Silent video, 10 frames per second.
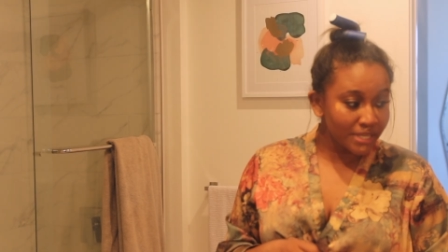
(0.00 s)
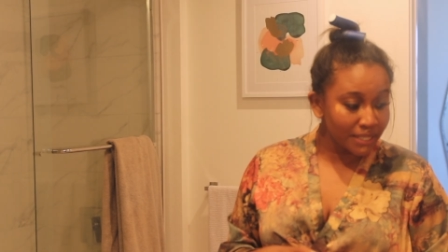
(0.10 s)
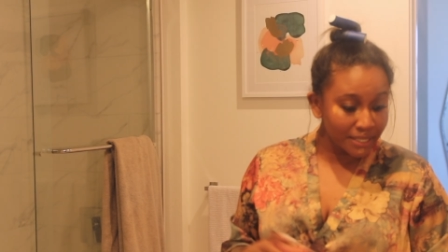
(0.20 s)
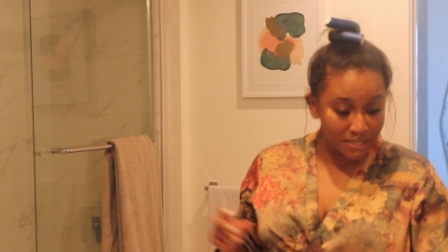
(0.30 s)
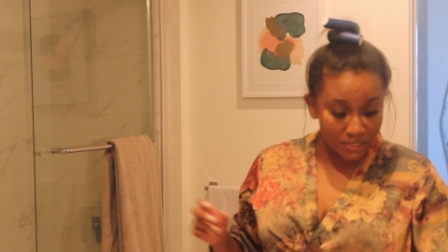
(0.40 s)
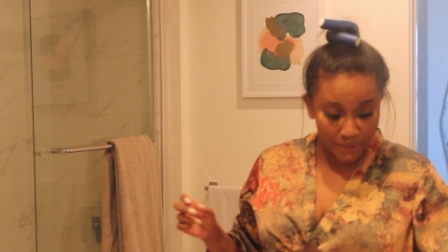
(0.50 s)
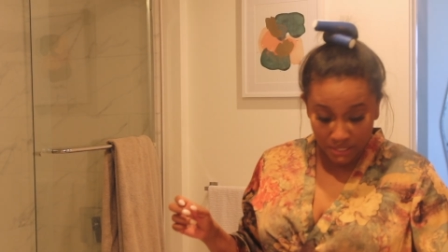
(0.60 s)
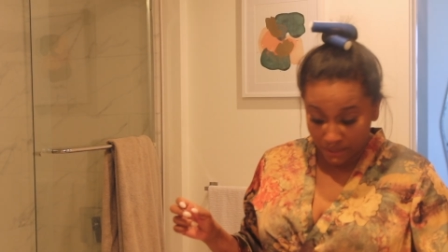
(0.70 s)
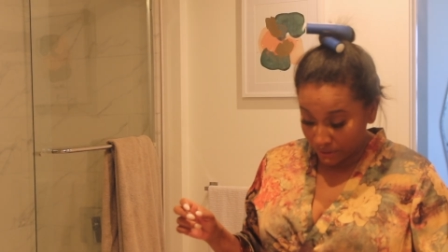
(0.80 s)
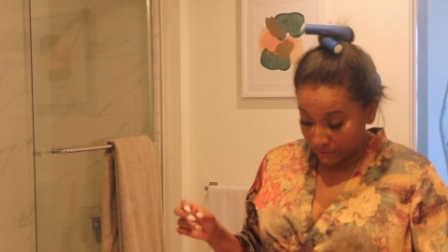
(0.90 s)
That's the
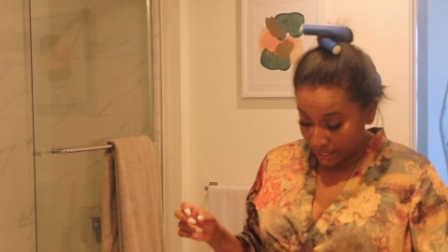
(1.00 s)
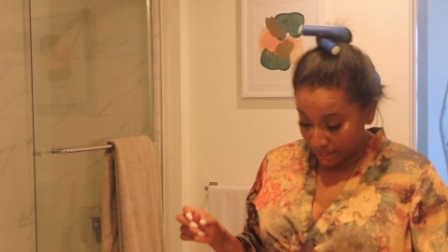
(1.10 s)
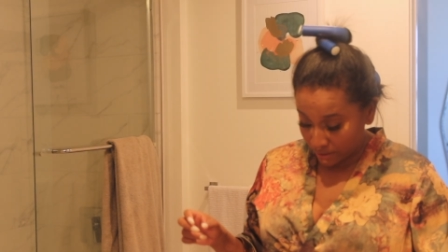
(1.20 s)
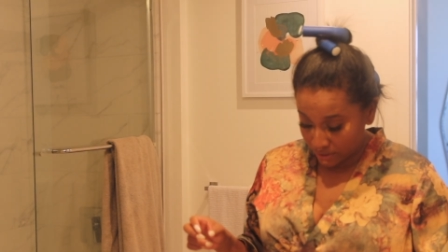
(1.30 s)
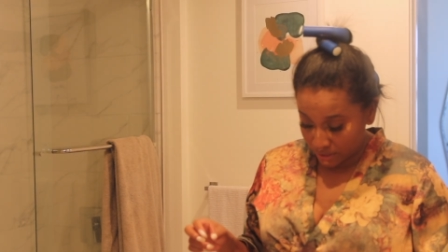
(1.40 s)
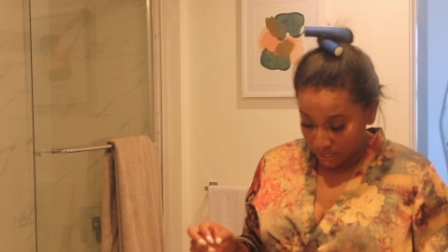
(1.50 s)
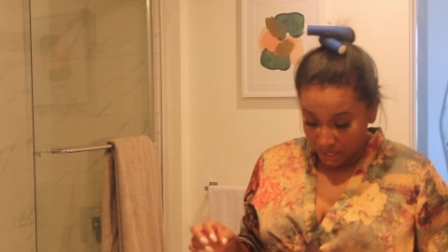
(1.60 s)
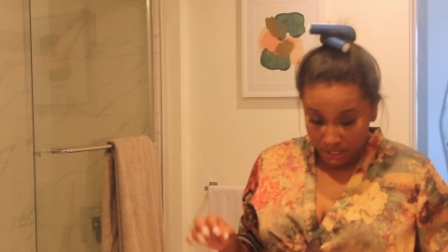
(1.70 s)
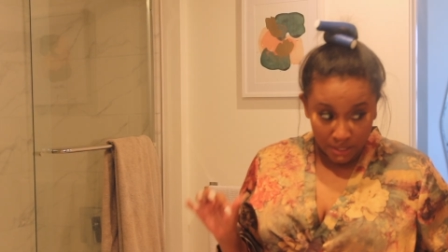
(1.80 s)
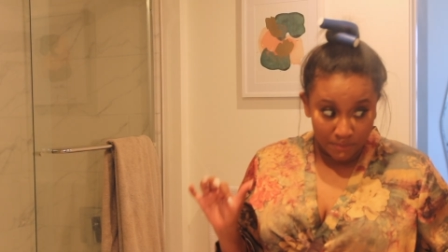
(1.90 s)
space I'm in right now.
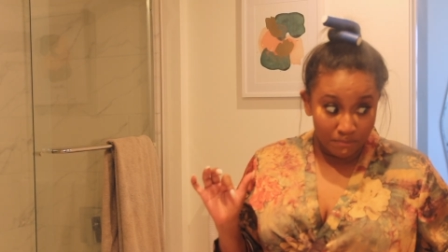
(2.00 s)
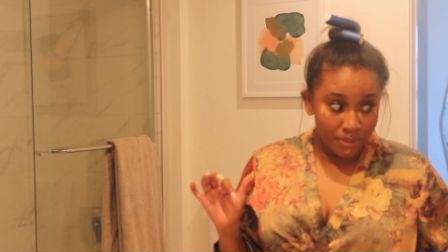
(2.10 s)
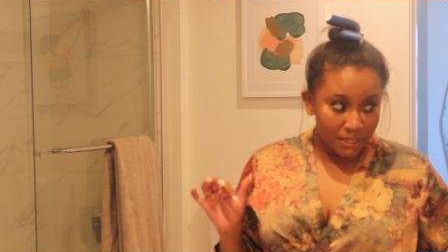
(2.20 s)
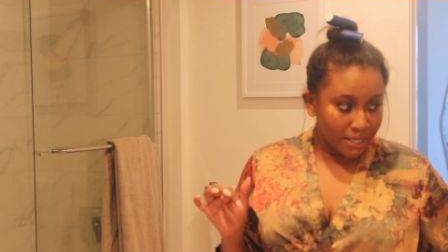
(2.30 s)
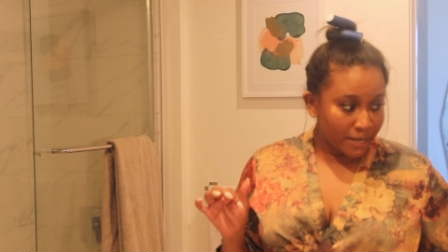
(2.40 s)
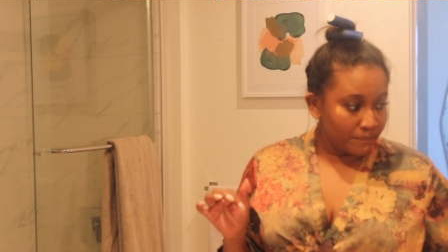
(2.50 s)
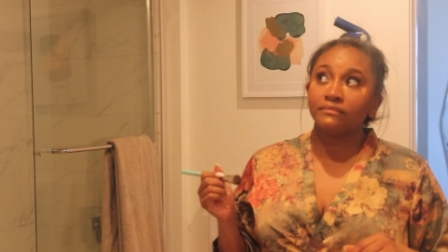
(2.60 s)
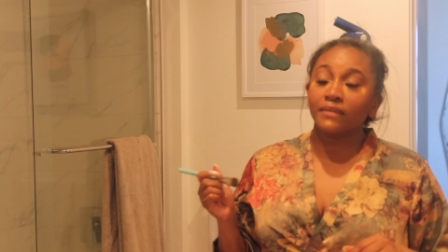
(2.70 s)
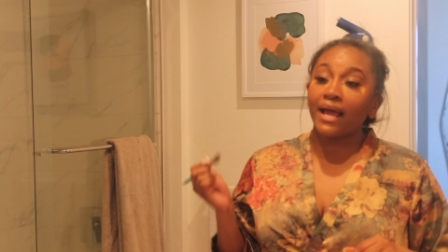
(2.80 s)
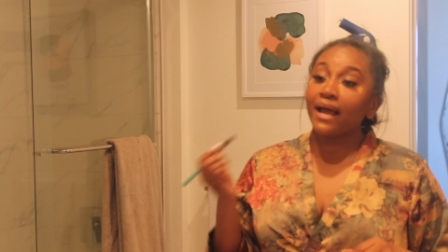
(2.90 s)
Big time.
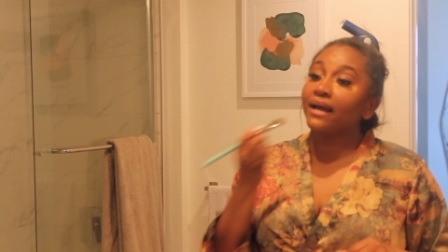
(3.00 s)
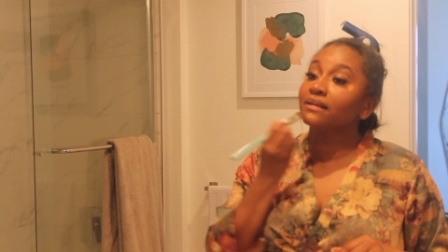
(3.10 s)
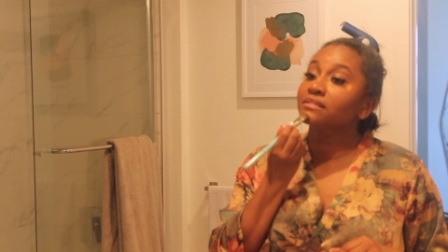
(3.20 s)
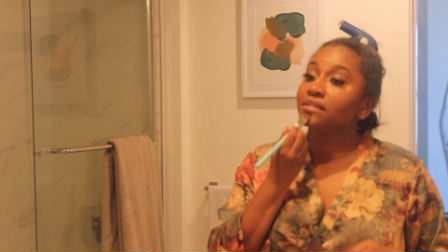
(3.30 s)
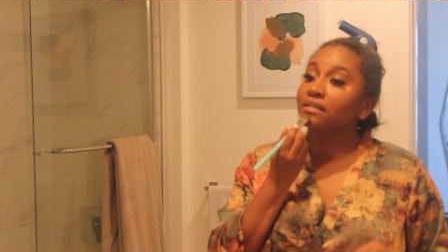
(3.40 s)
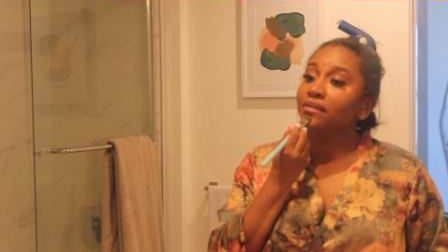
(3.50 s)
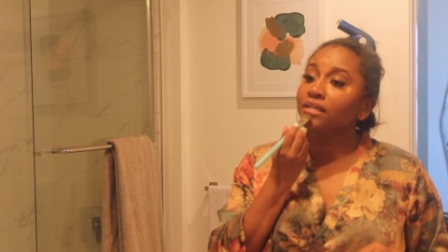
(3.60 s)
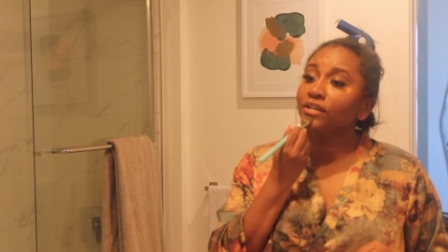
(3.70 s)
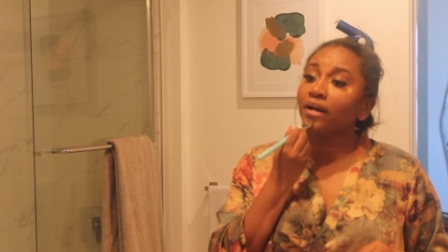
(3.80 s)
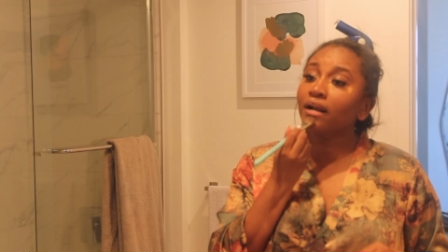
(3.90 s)
And
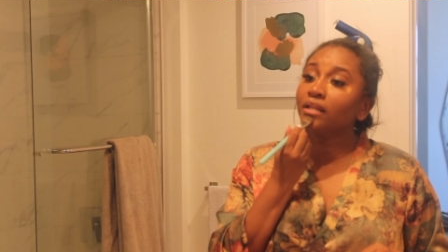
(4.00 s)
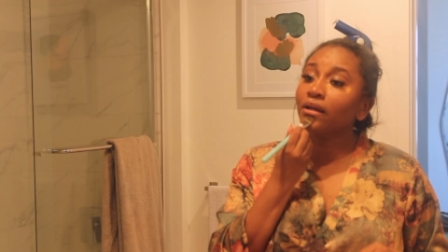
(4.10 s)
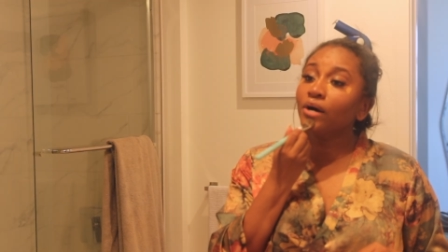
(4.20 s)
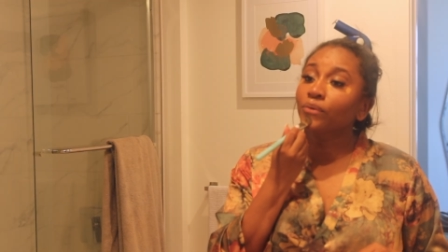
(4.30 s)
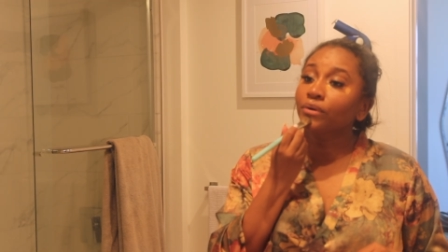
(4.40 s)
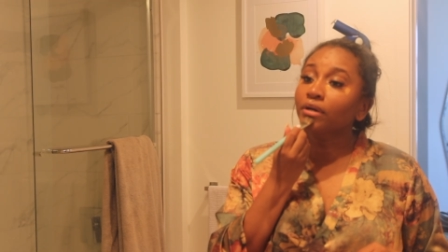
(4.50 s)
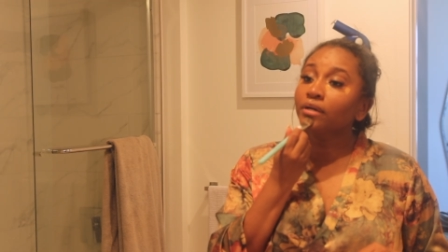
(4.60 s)
you're not alone.